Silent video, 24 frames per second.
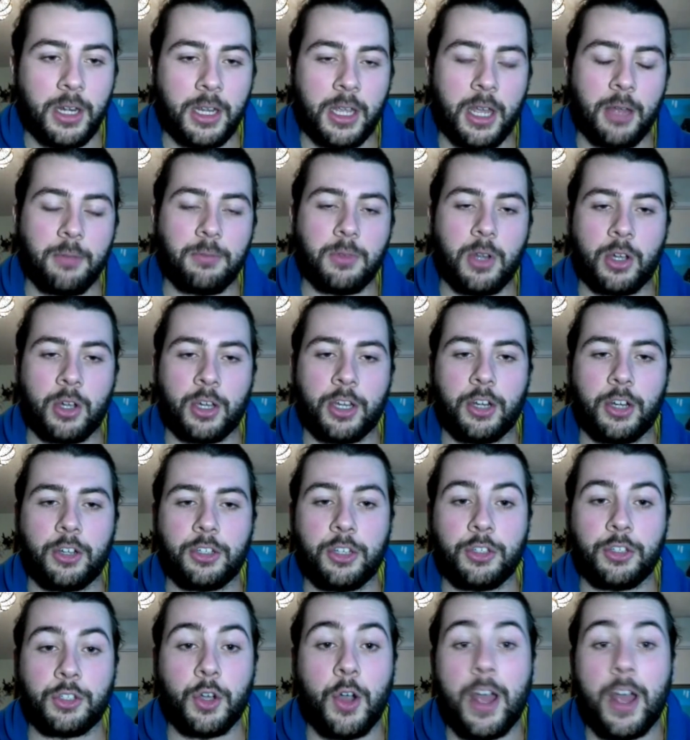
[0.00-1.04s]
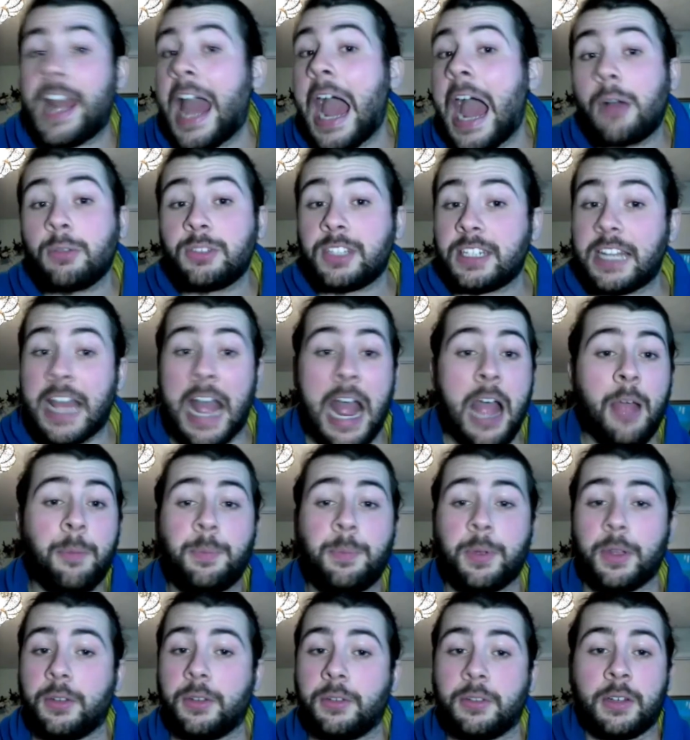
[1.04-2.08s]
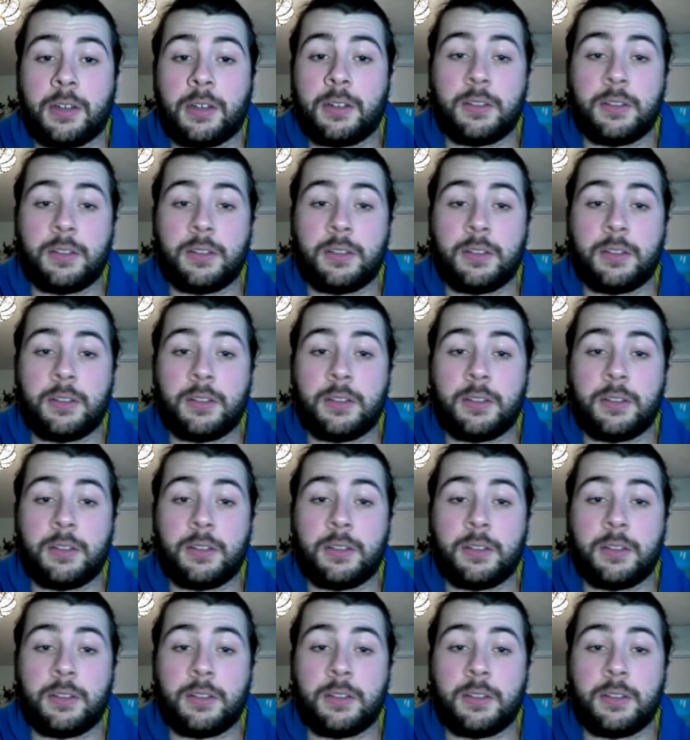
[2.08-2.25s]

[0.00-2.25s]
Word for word: to come knocking on your door? And how did it happen?